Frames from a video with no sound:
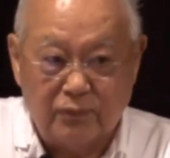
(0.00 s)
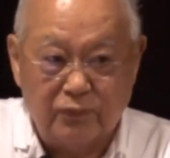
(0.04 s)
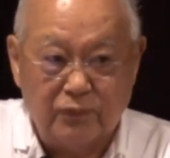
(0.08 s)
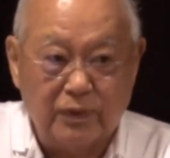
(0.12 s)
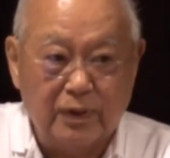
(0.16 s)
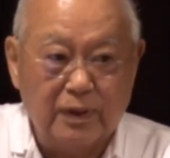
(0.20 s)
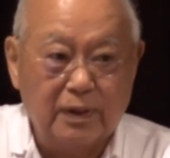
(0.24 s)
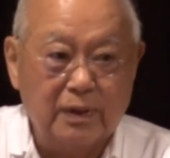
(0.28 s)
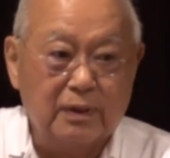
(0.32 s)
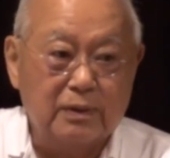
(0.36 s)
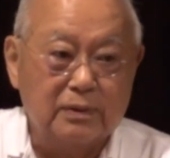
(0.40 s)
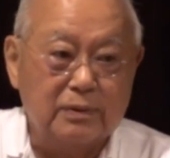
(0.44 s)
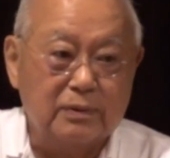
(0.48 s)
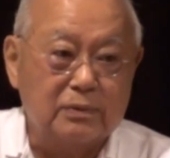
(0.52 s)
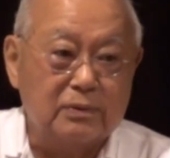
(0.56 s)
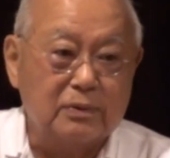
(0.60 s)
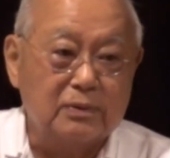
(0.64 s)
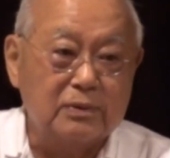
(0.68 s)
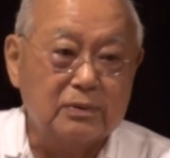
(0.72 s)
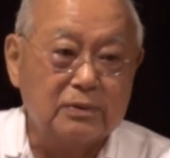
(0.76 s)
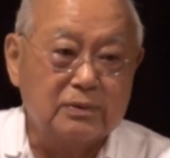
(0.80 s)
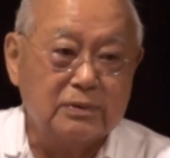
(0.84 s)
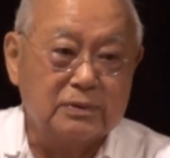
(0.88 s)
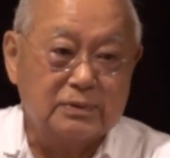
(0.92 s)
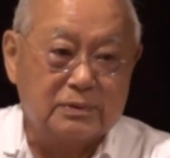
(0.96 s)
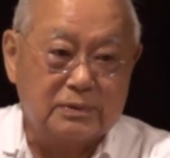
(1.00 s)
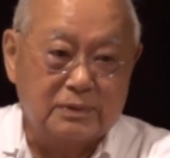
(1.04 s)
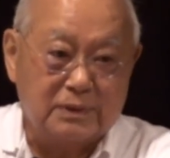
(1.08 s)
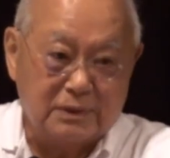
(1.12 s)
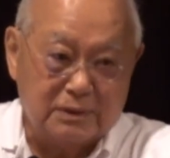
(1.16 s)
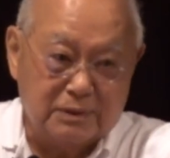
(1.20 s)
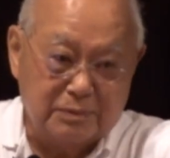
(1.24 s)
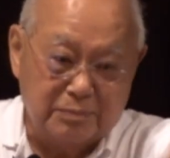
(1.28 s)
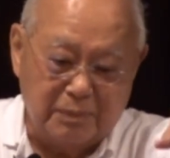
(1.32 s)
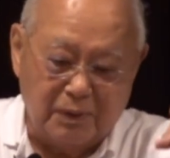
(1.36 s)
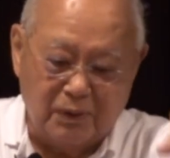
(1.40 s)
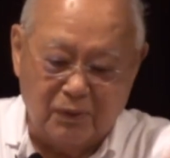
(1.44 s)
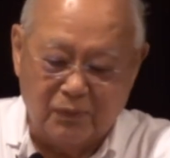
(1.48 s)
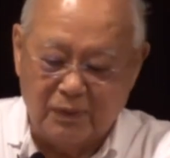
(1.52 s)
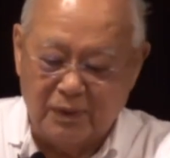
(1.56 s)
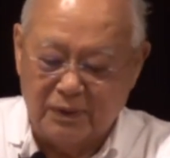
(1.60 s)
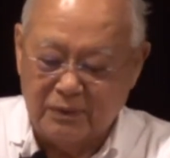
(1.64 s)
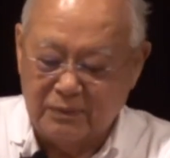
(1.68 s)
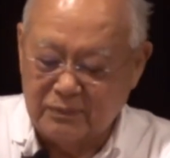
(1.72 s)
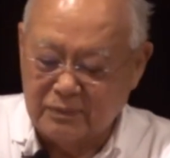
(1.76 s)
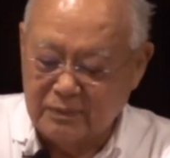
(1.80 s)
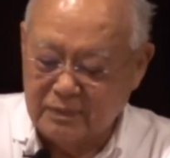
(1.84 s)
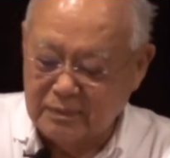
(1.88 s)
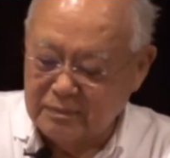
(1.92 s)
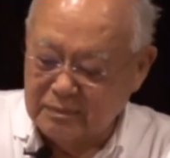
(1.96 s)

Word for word: for the head nurse, that's my wife,